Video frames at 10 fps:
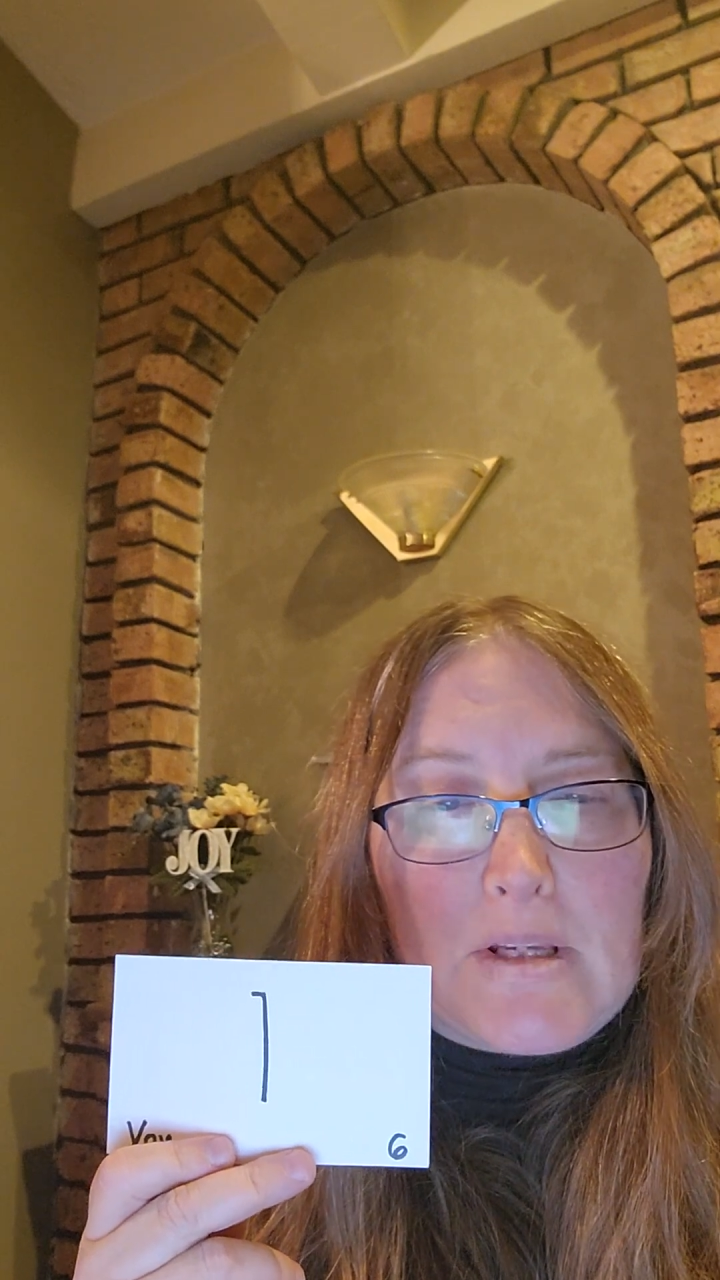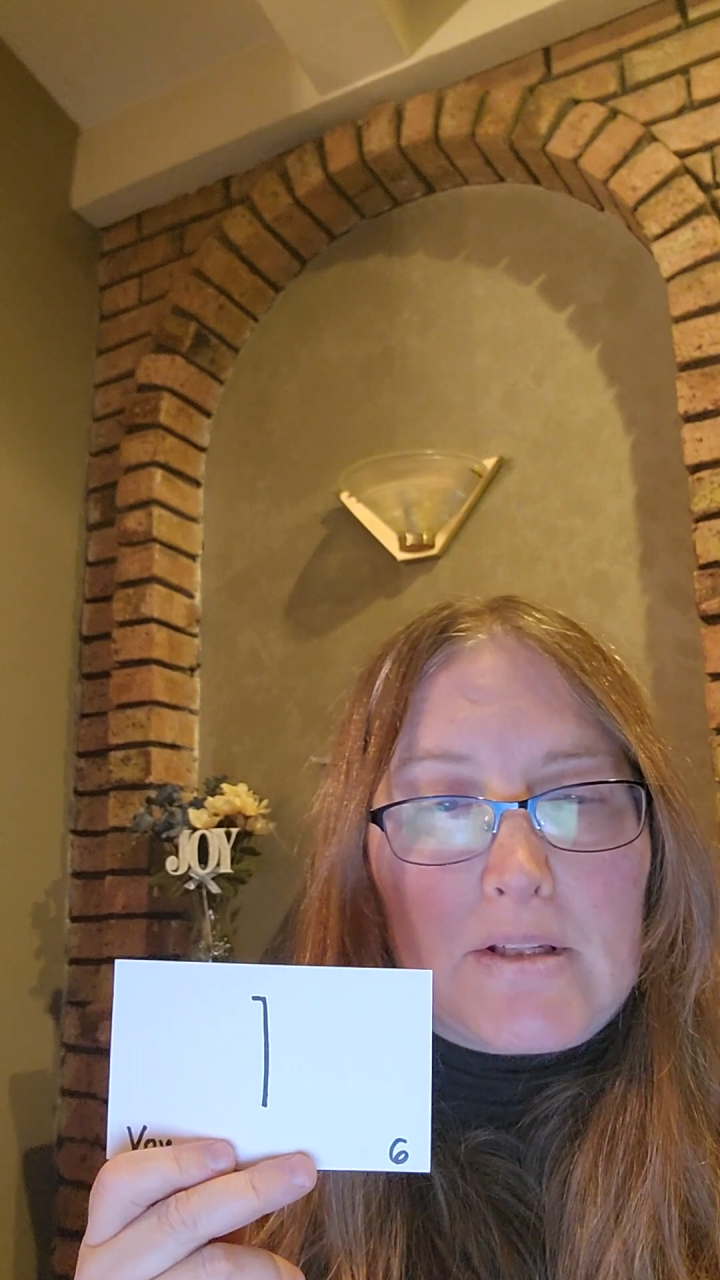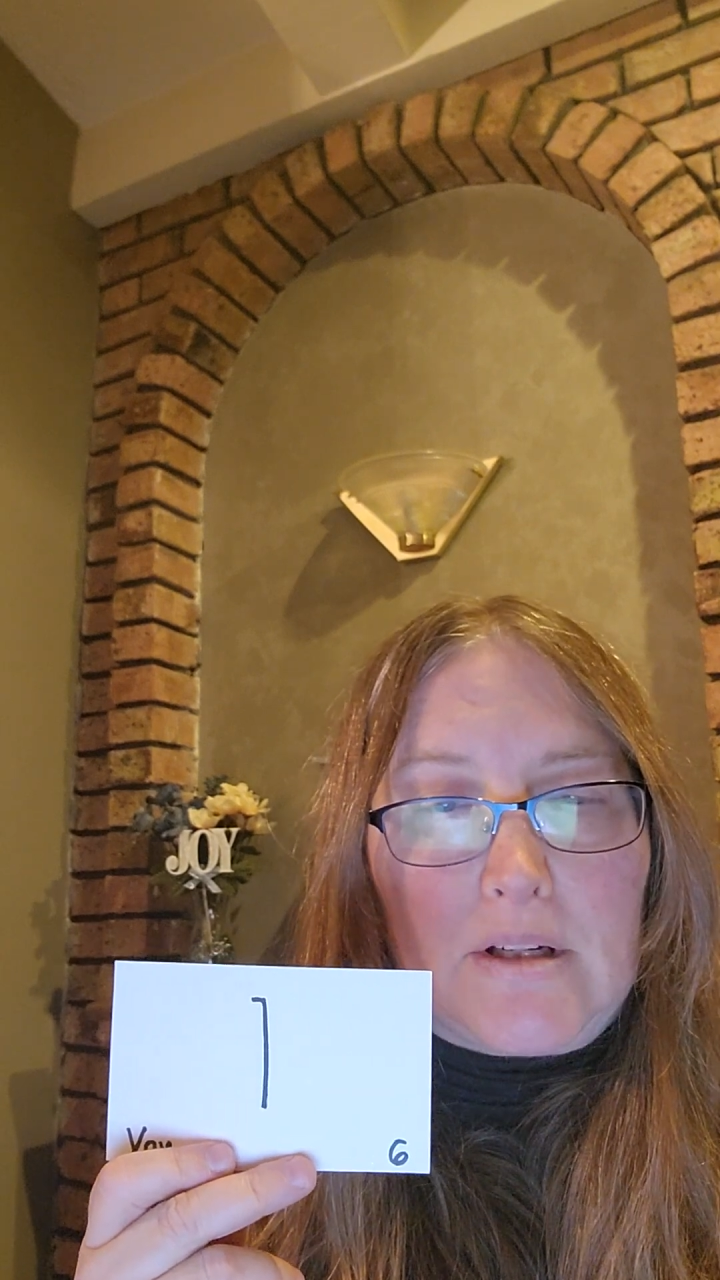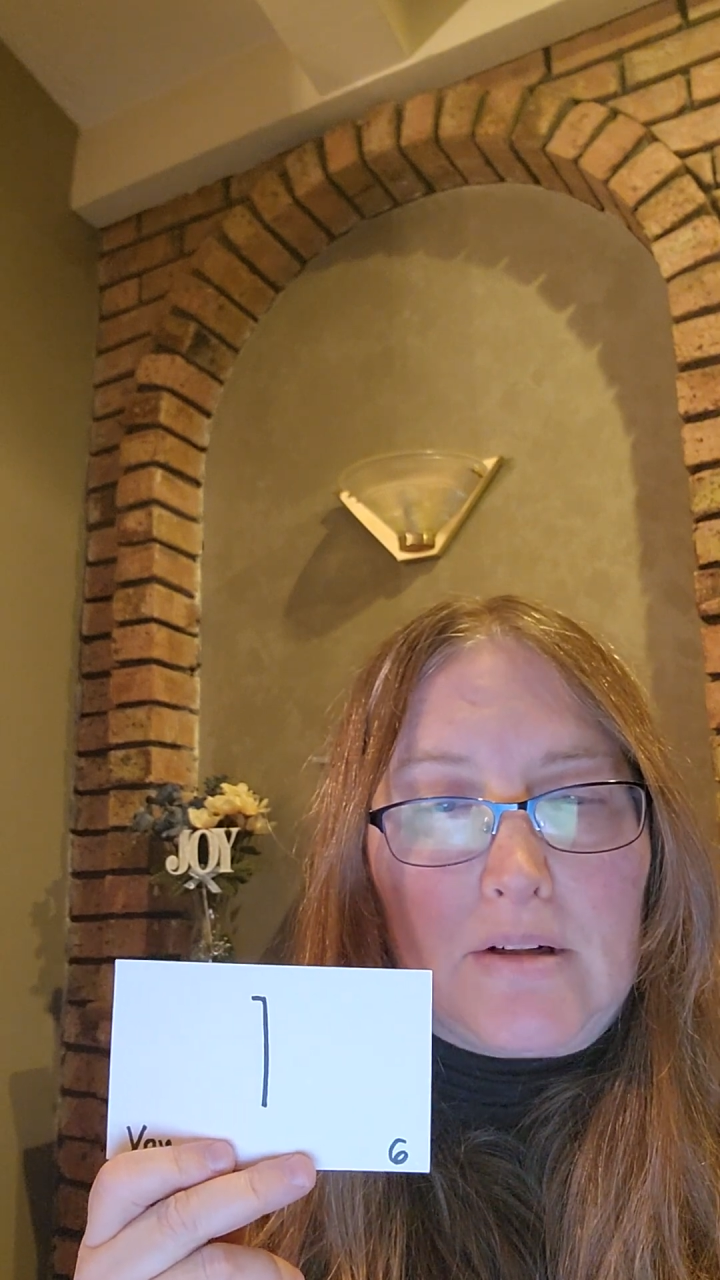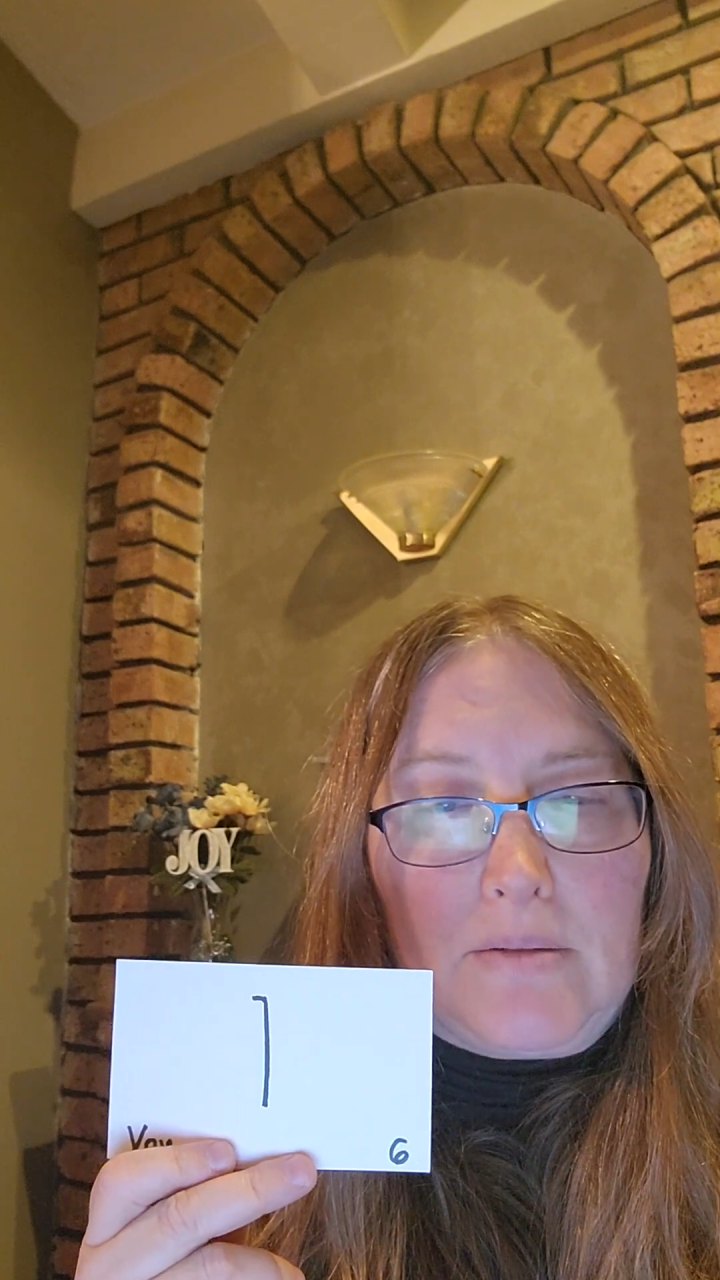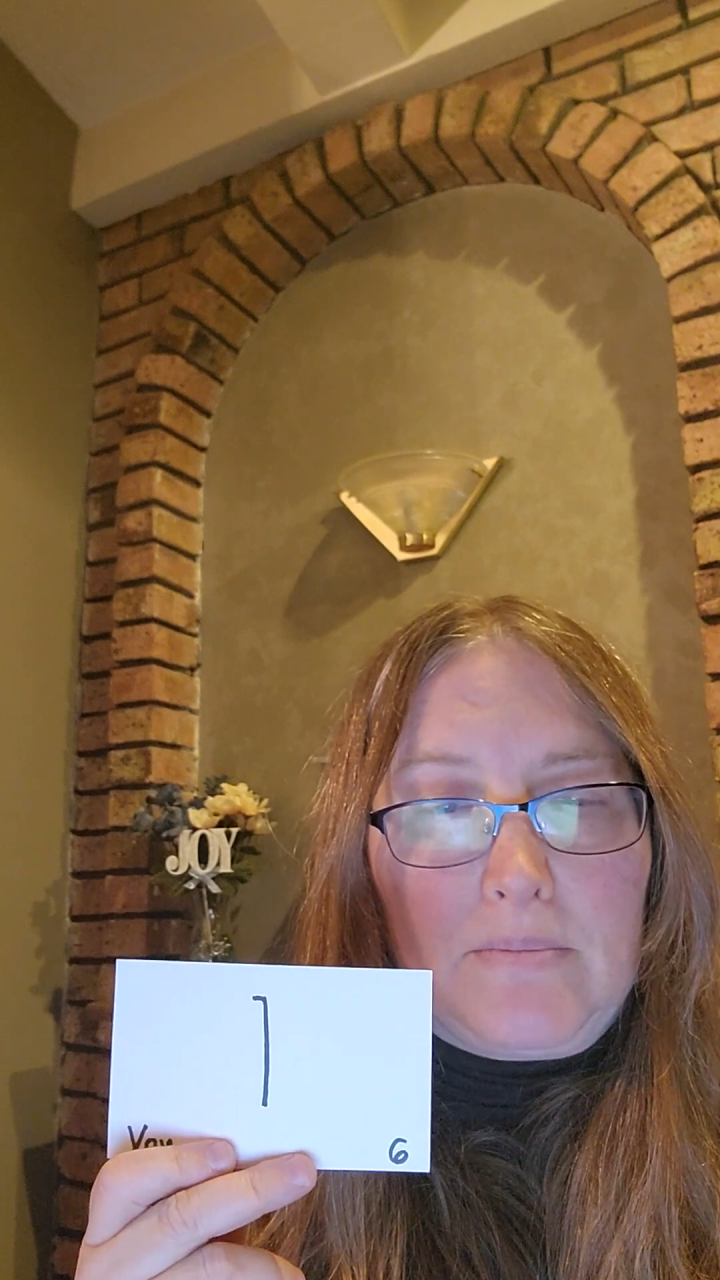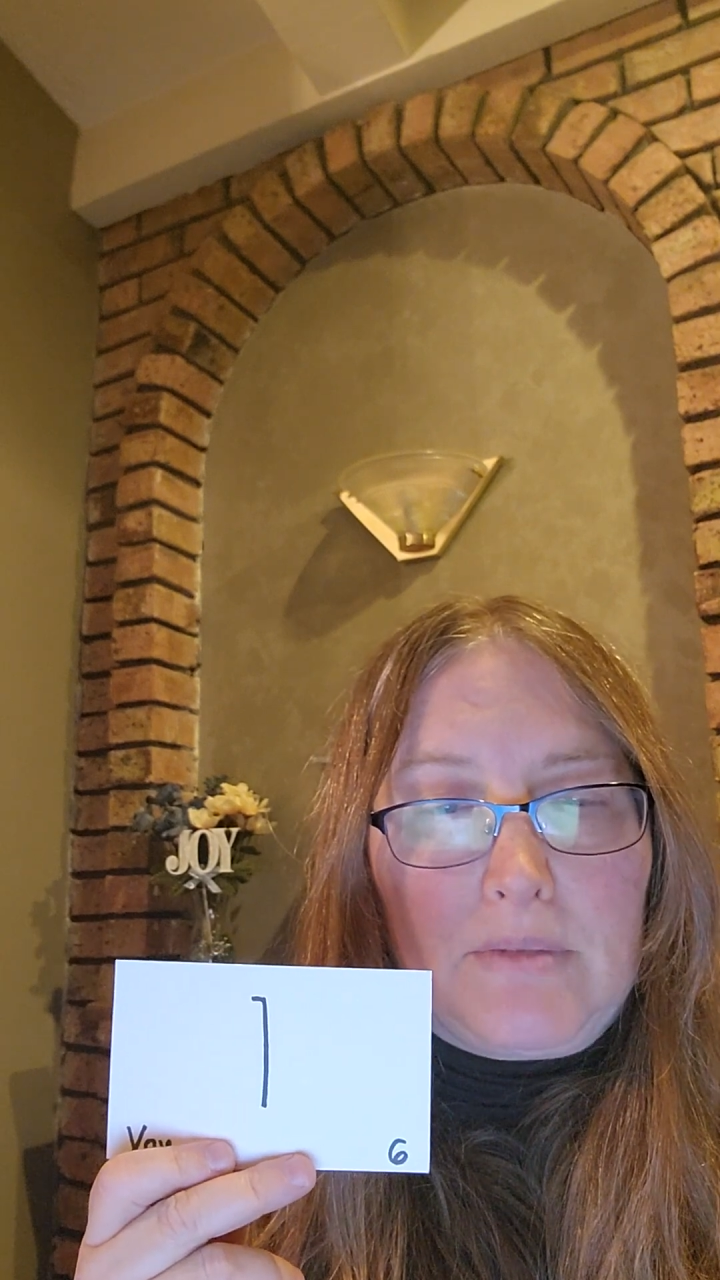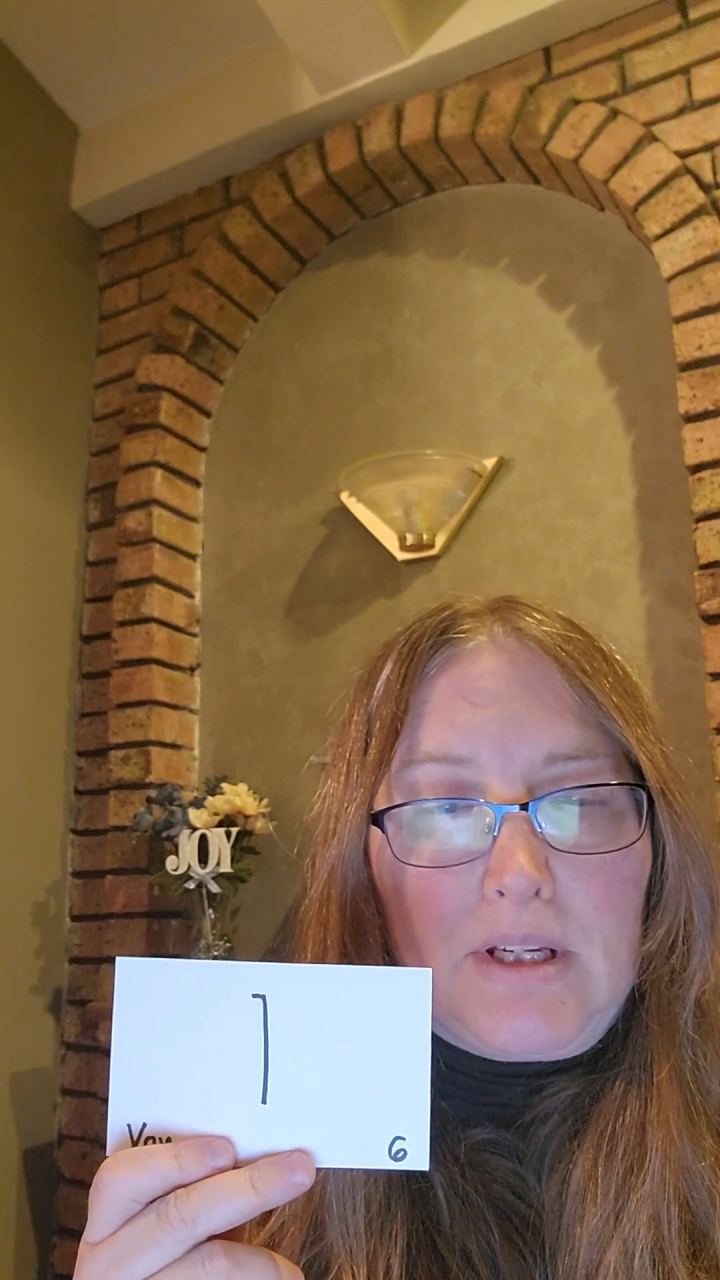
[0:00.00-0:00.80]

So